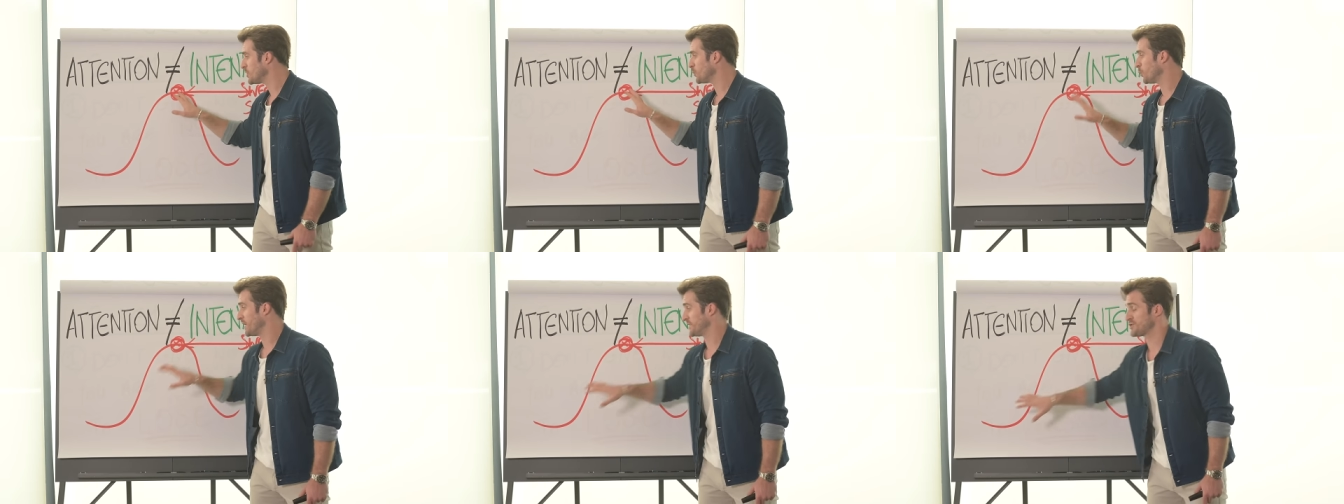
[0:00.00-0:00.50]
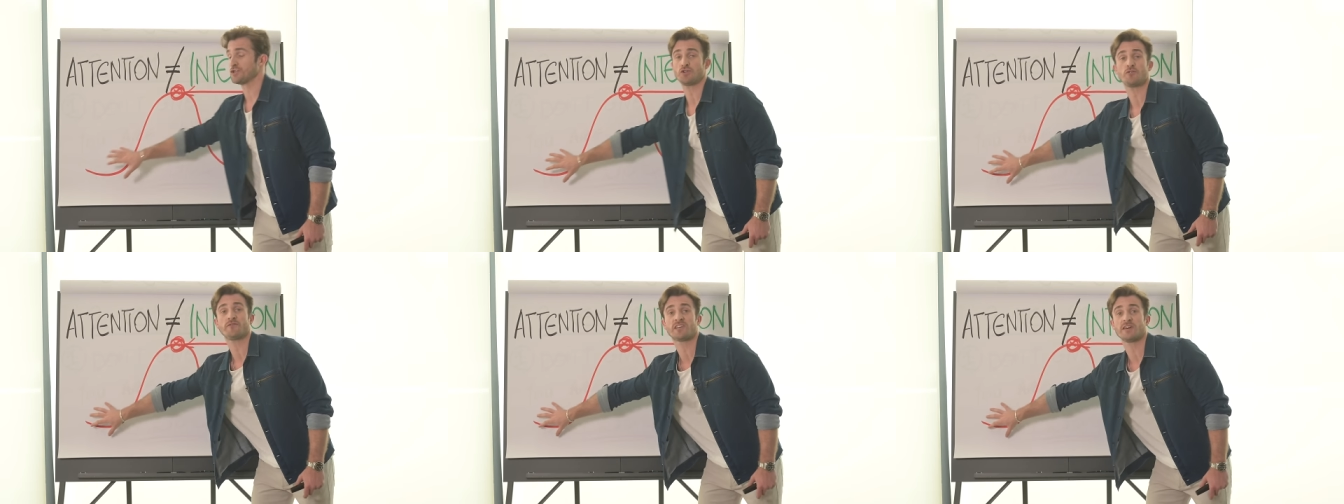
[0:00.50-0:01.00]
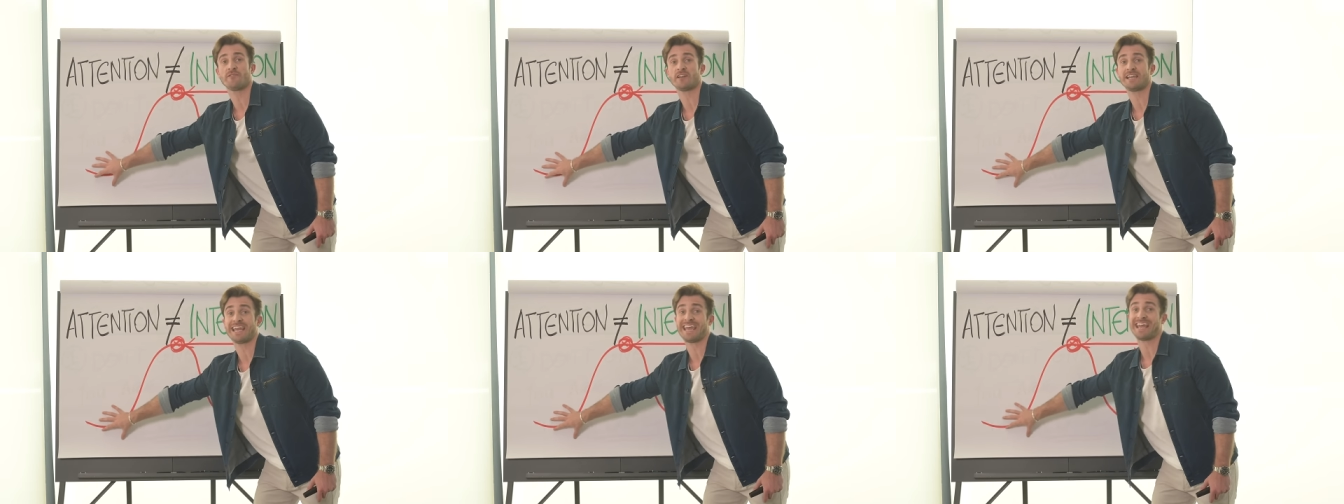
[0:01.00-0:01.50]
at which you've
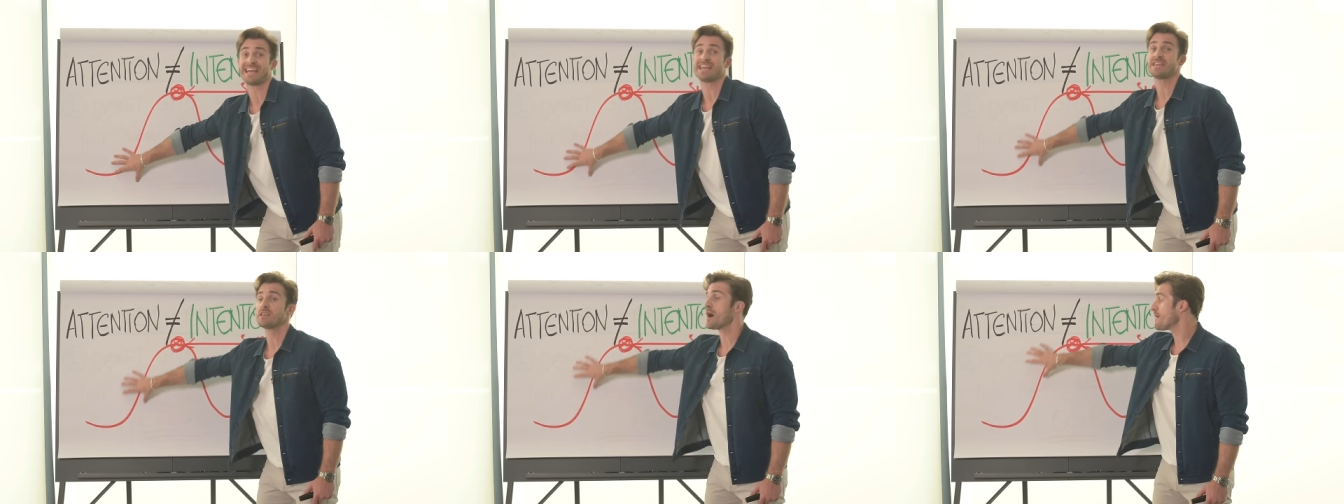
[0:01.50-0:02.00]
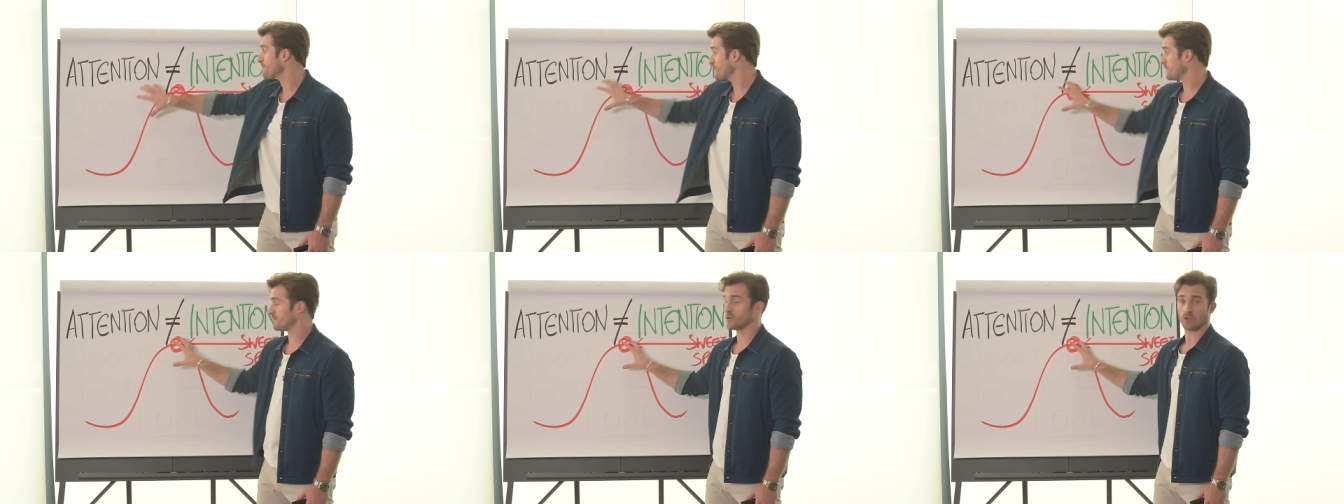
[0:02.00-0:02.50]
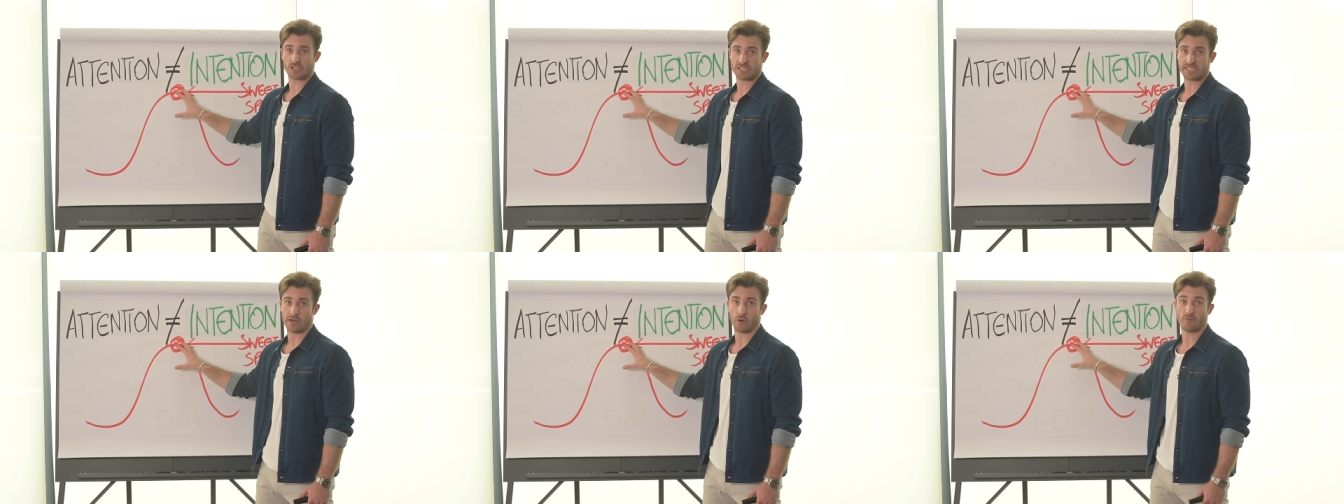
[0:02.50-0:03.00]
given enough of
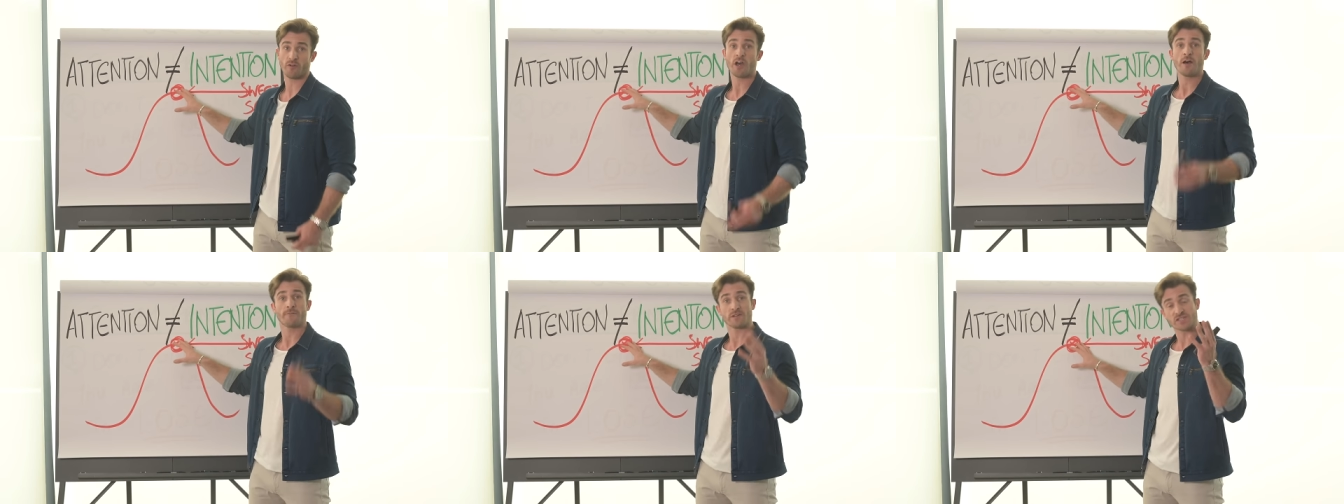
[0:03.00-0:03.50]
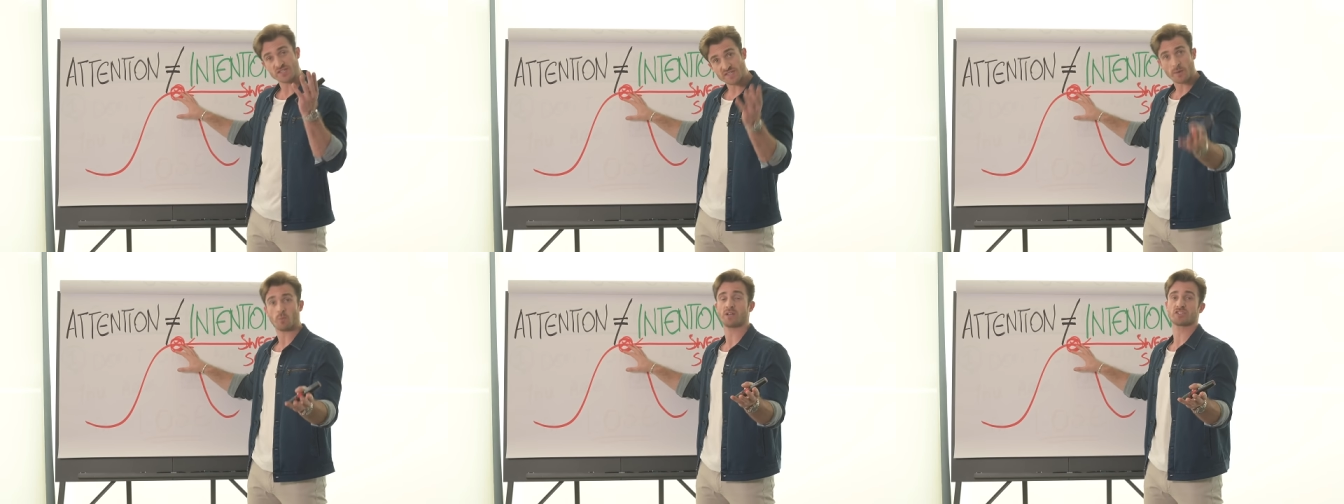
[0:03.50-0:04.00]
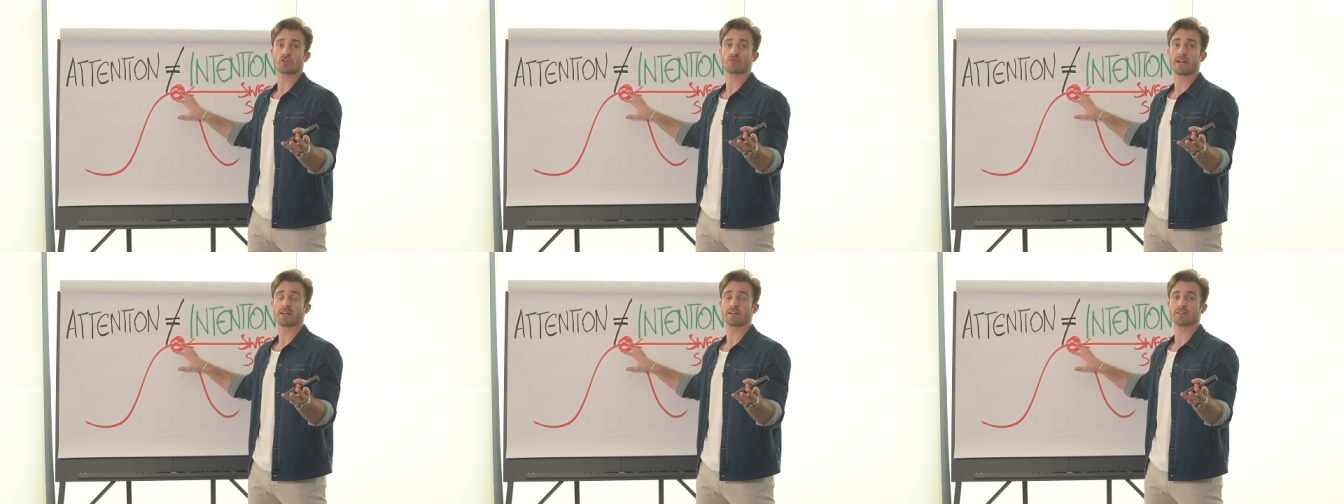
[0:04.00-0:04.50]
yourself for someone to
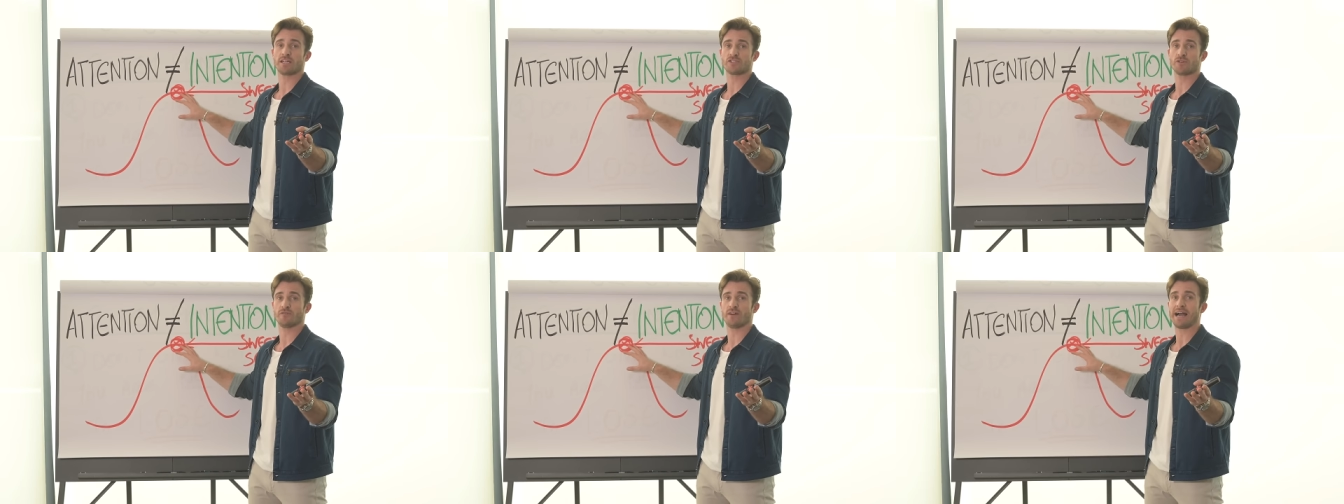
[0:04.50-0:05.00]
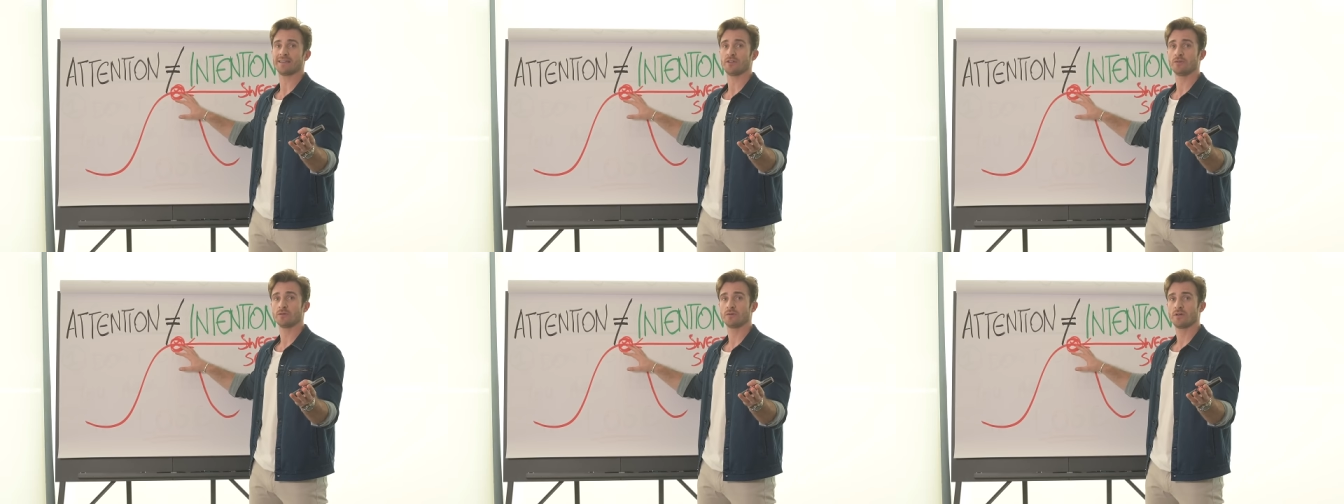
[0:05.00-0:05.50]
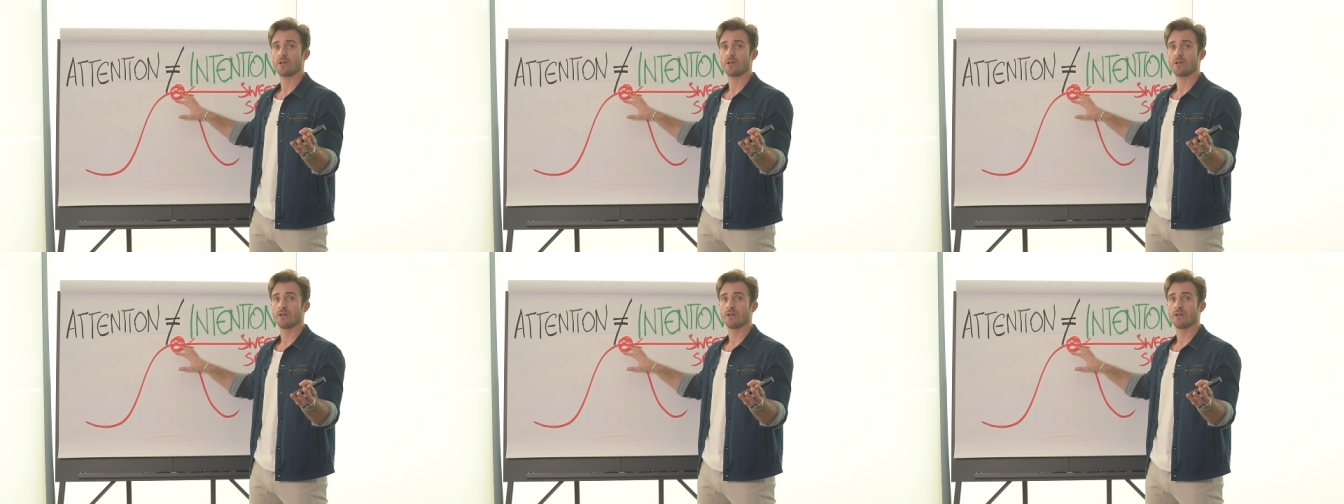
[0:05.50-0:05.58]
recognize your value,